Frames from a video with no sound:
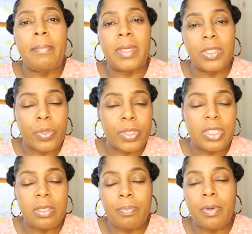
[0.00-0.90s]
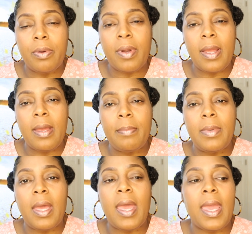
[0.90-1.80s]
mentorship
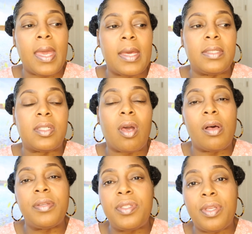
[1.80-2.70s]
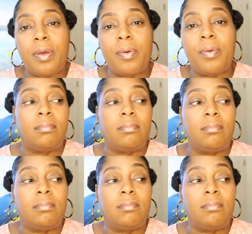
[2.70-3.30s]
program and also